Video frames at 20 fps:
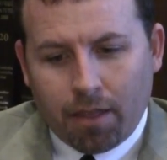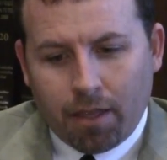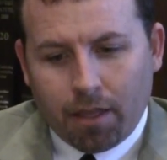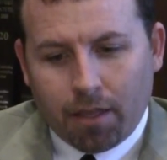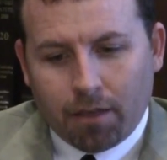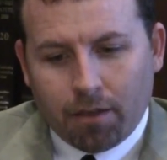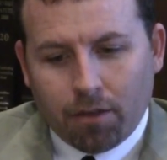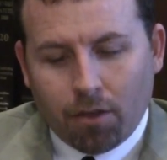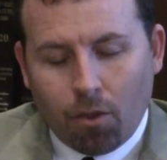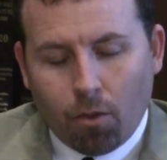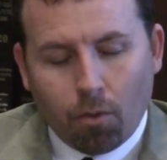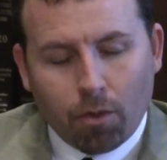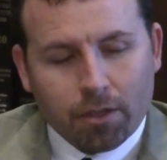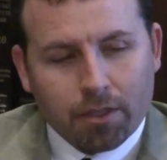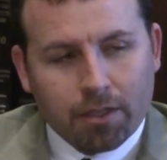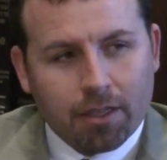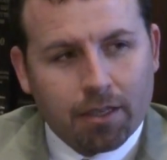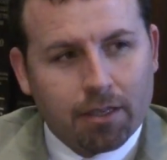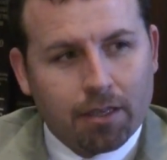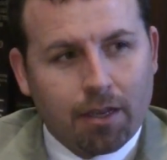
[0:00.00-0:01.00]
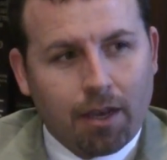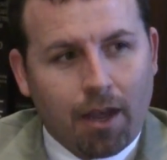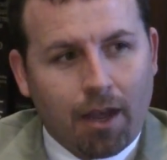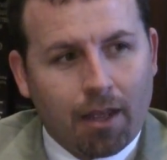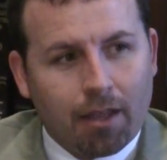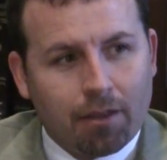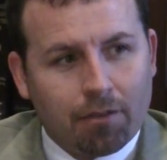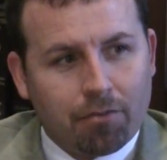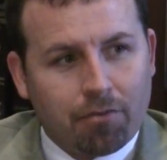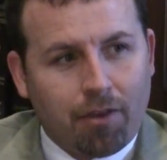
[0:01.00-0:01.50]
think no one can
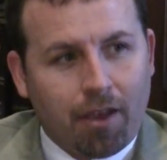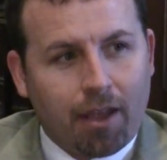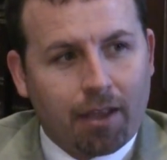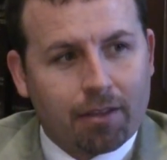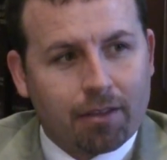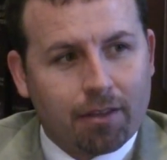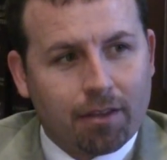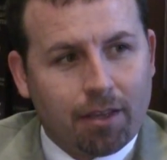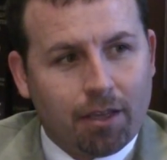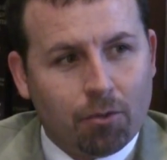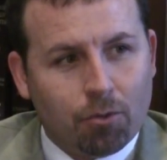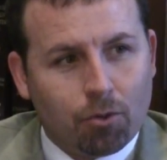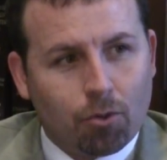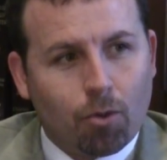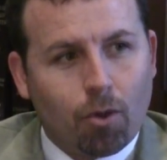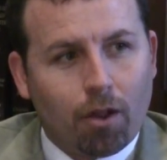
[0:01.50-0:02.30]
deny the fact that he would